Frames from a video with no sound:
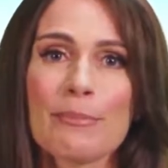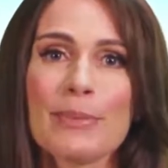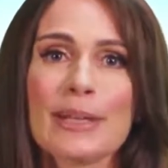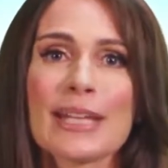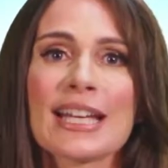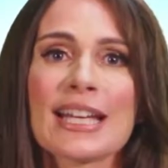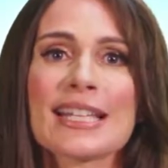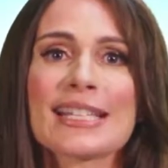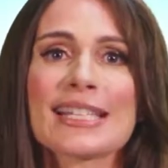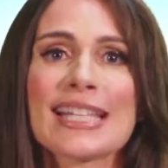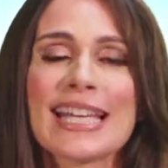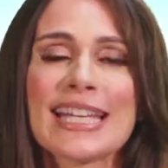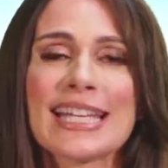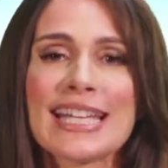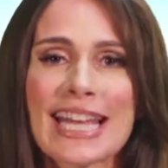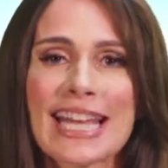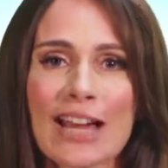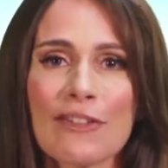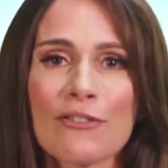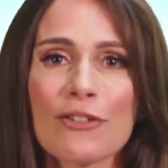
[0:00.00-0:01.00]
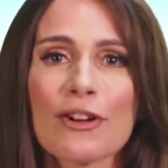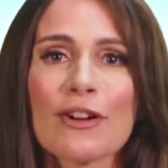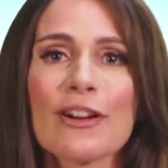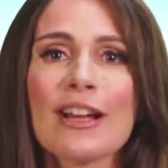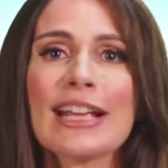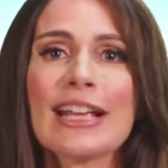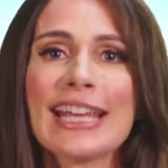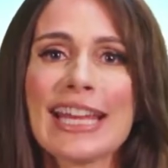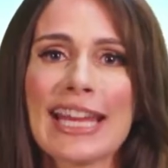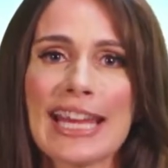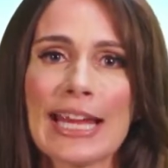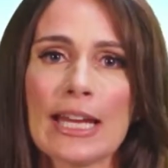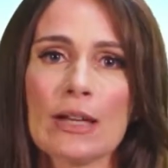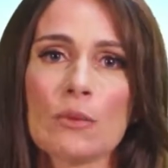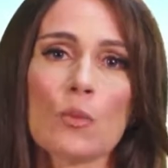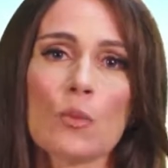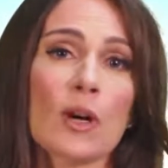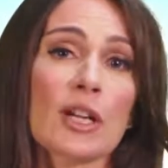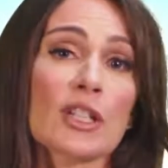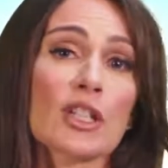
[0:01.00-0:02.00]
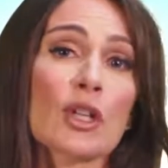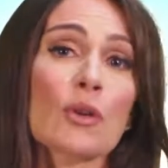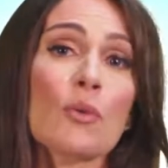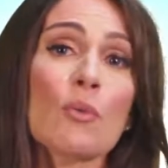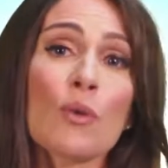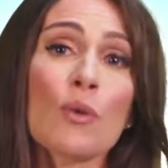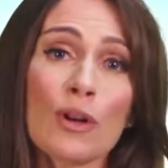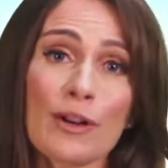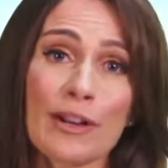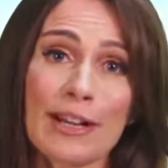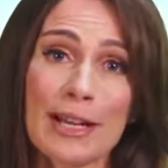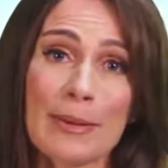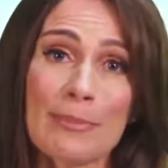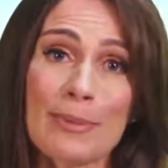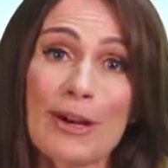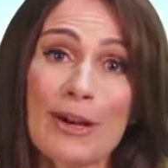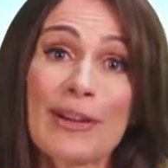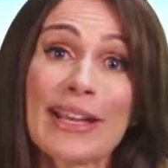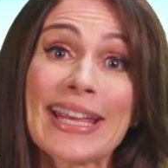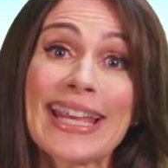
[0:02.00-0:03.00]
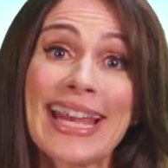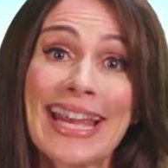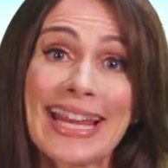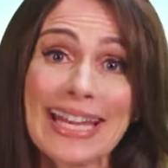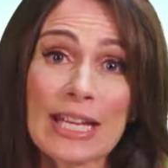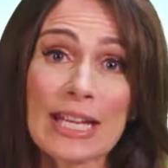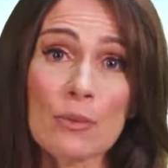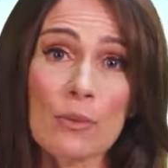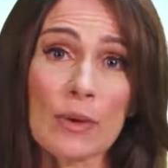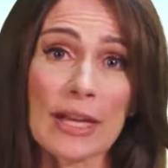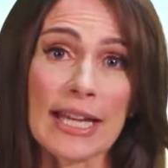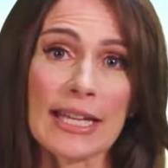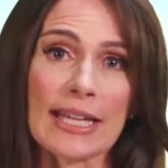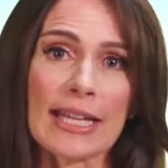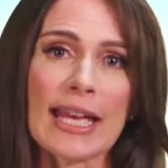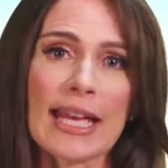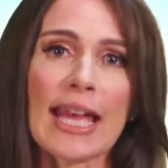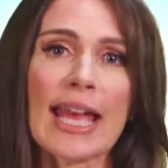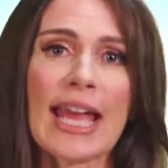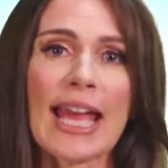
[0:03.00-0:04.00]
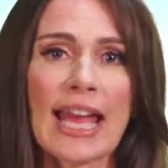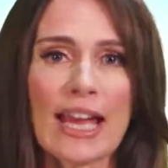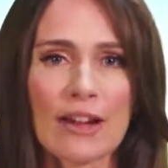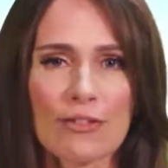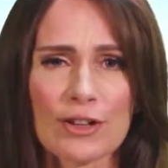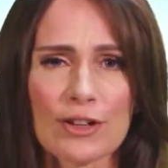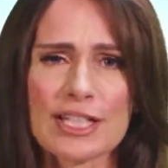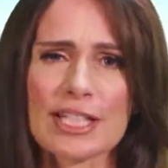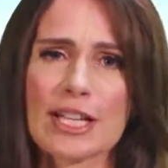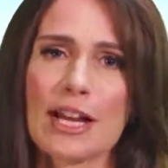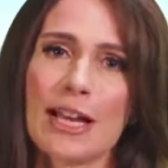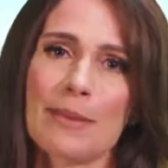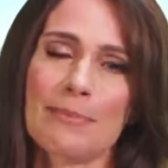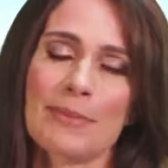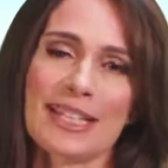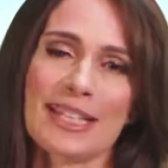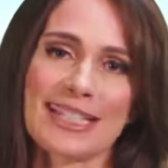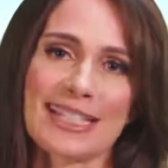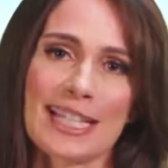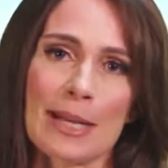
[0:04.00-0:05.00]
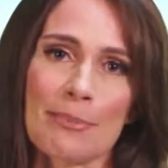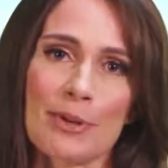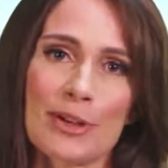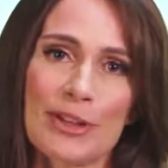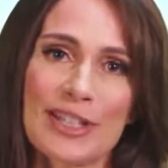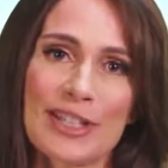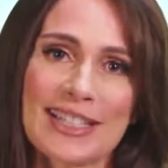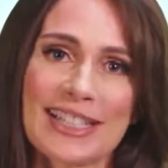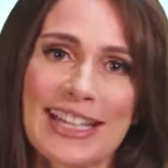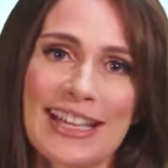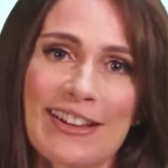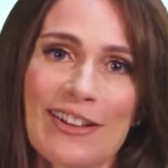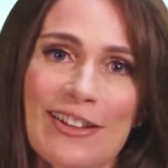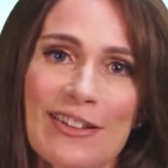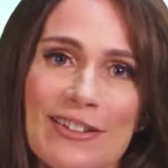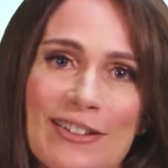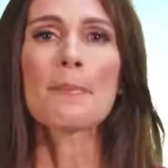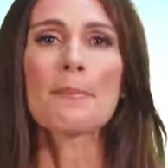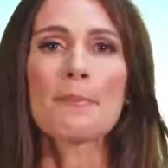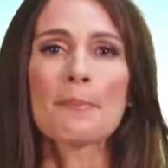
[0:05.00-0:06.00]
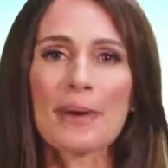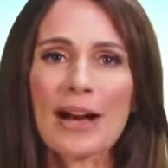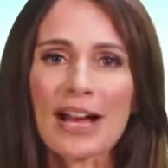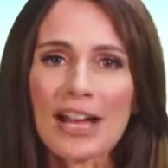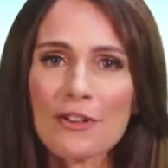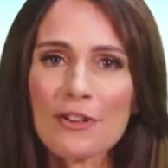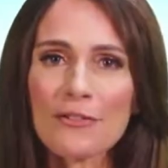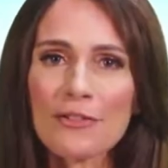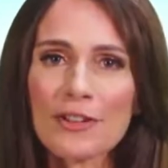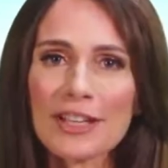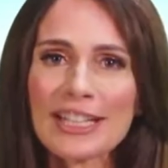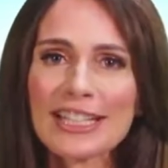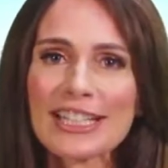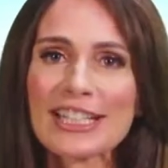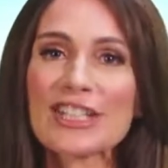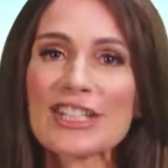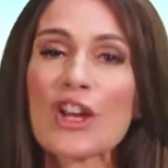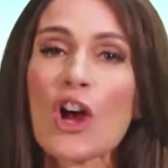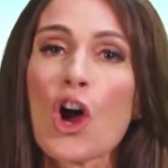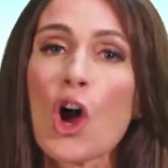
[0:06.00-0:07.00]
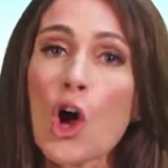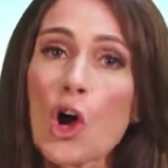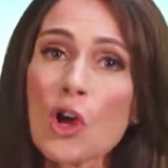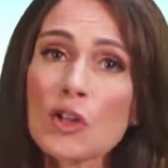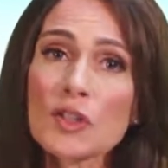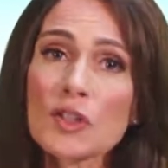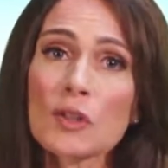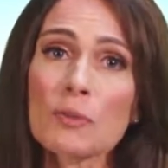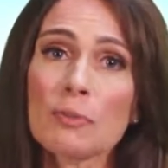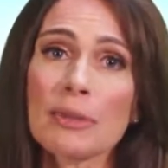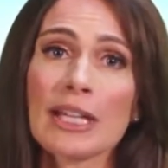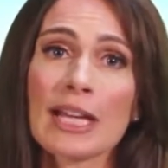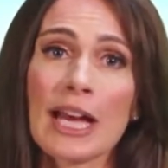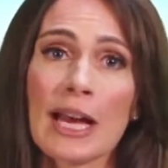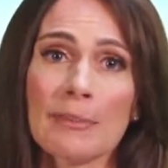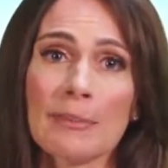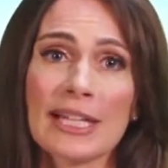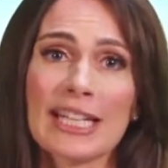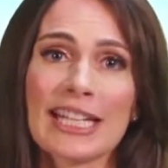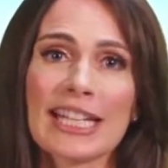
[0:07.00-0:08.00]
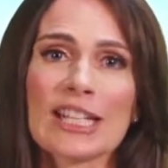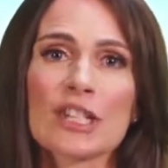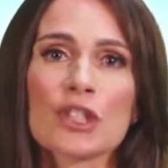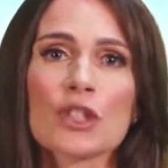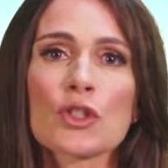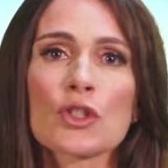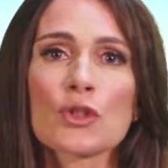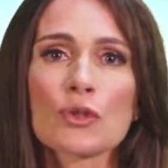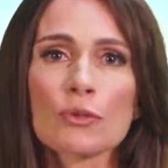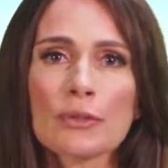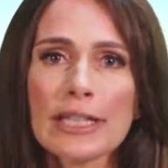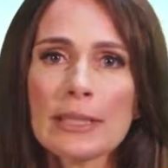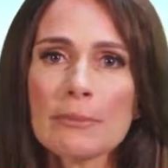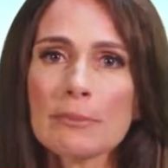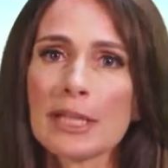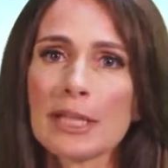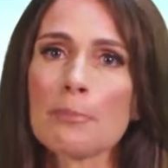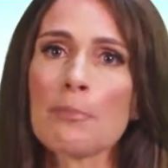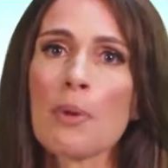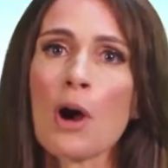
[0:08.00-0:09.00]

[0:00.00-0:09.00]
because they never again want to worry about gaining weight every time they step on the scale. Biofit is also becoming extremely